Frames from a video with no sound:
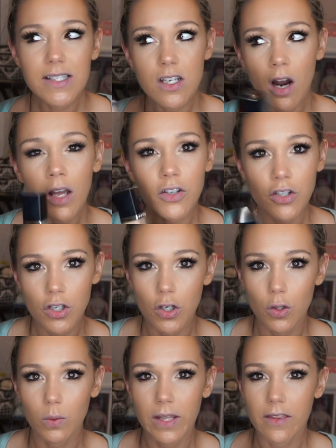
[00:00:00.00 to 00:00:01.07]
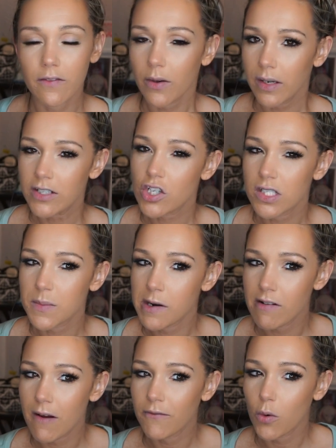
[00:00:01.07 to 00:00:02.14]
It's not new, like the foundation has been
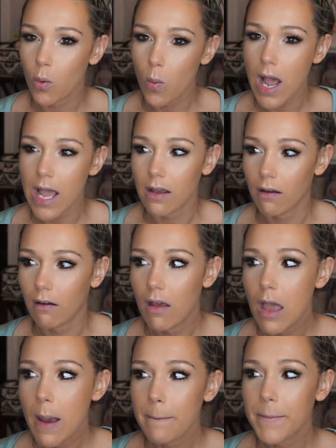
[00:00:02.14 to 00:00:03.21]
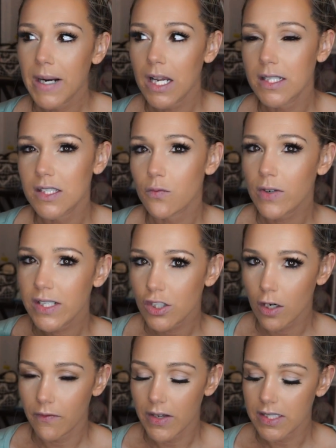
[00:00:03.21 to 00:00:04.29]
around for a while, but it's
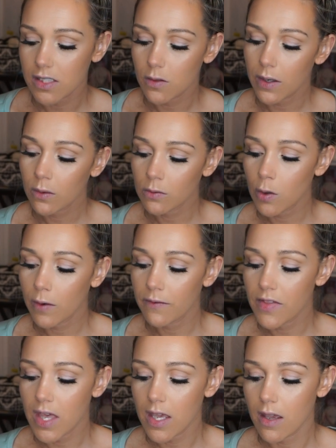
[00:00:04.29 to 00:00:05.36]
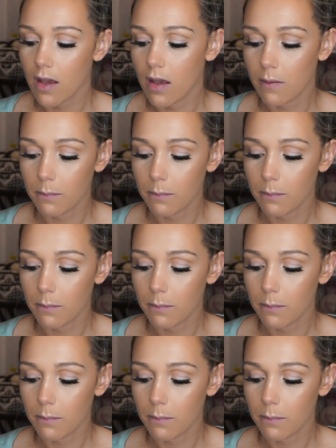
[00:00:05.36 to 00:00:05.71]
resurfaced, so I don't know if they